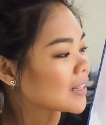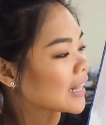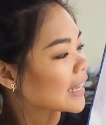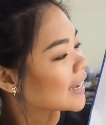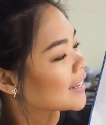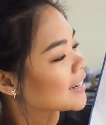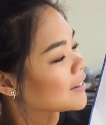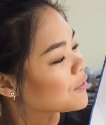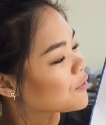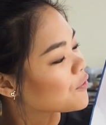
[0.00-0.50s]
Like,
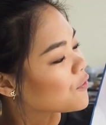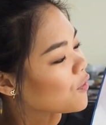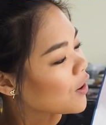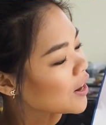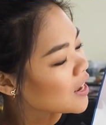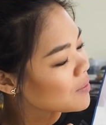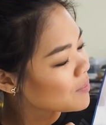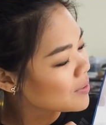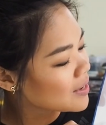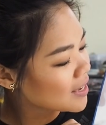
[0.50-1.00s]
I didn't
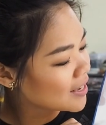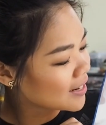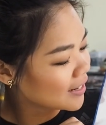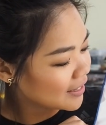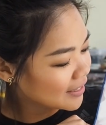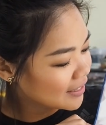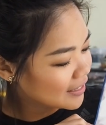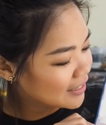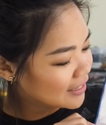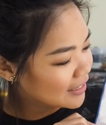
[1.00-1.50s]
frame it
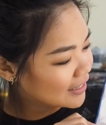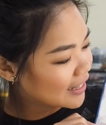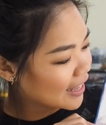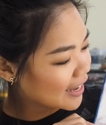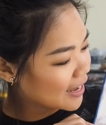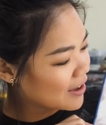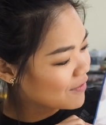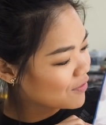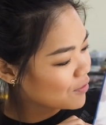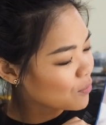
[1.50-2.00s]

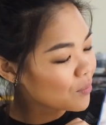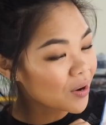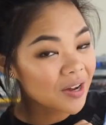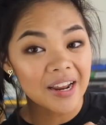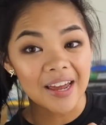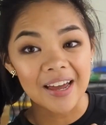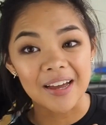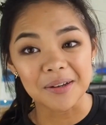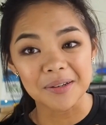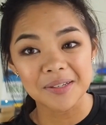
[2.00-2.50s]
like
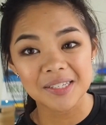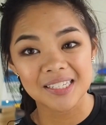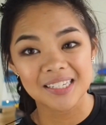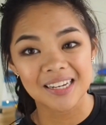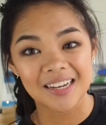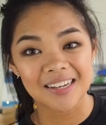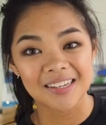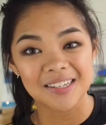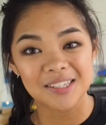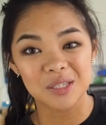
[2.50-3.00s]
everyone else
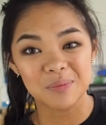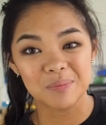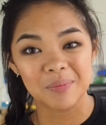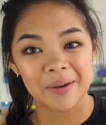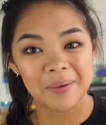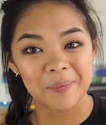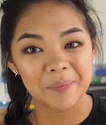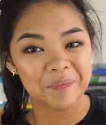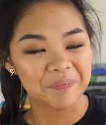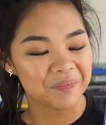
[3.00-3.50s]
does,
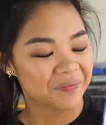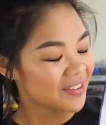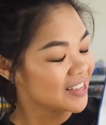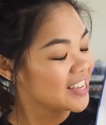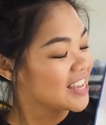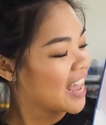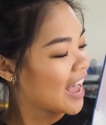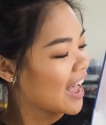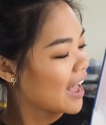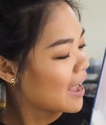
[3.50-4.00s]
but
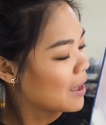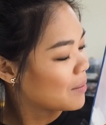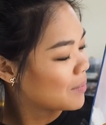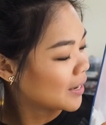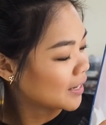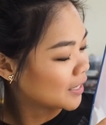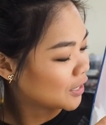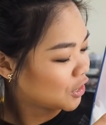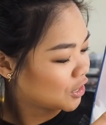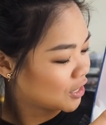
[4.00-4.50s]
yeah, I
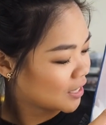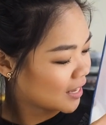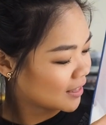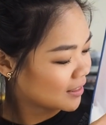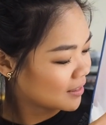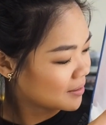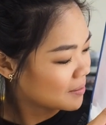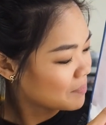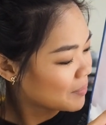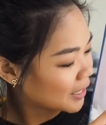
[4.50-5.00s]
managed to
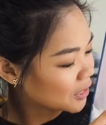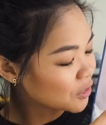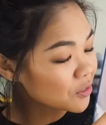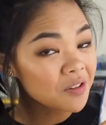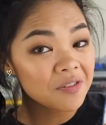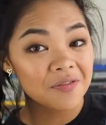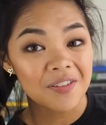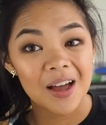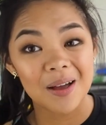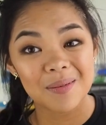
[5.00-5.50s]
get the
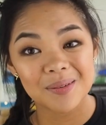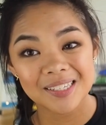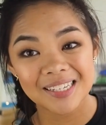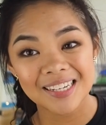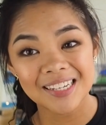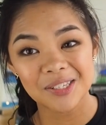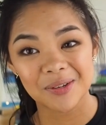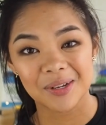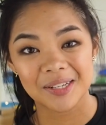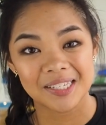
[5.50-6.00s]
Bachelor of
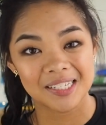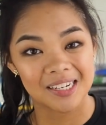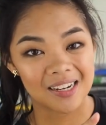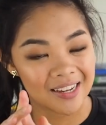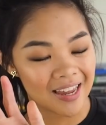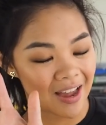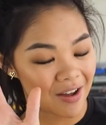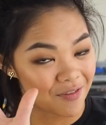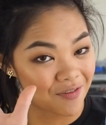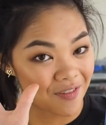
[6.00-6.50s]
Pharmacy, so I
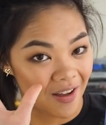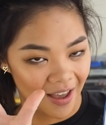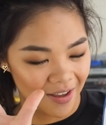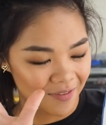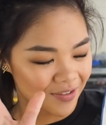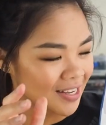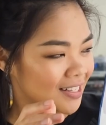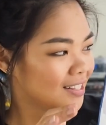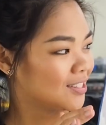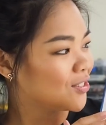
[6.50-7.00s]
stuck out
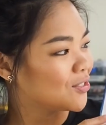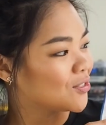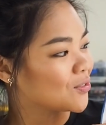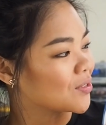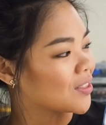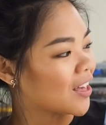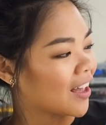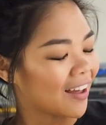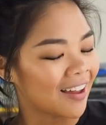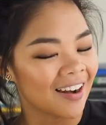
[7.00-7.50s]
5 years to do
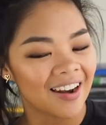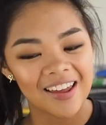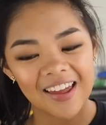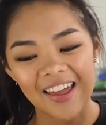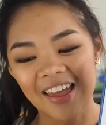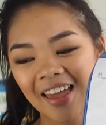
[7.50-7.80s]
that.